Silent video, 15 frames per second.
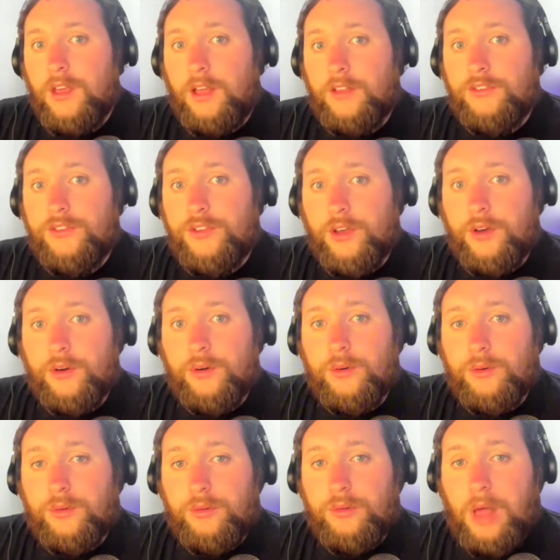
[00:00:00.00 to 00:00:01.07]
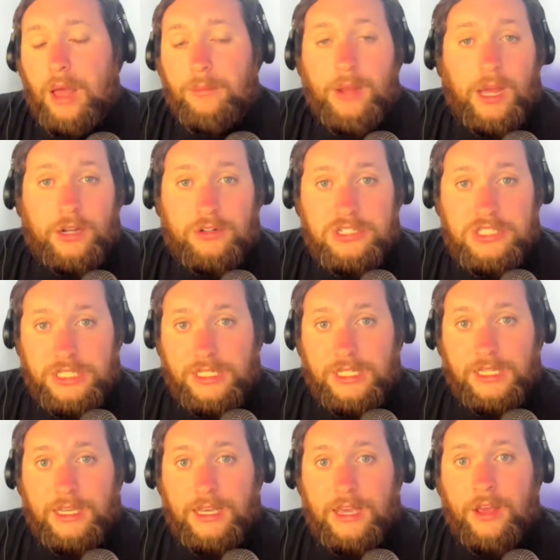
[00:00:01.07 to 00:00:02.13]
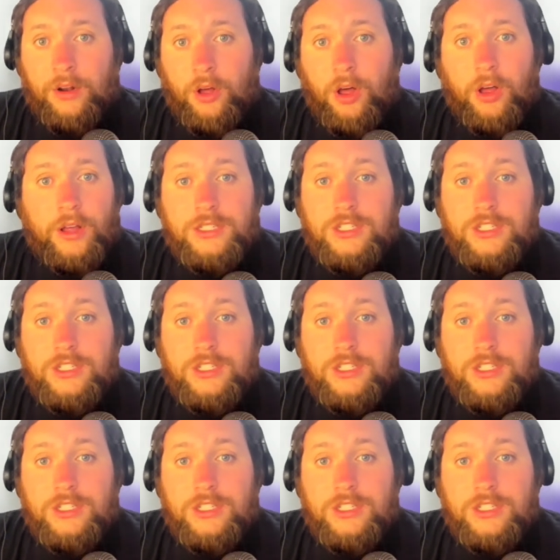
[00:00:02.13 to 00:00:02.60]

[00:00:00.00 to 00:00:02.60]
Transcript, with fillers: And so I'm not critiquing it at all.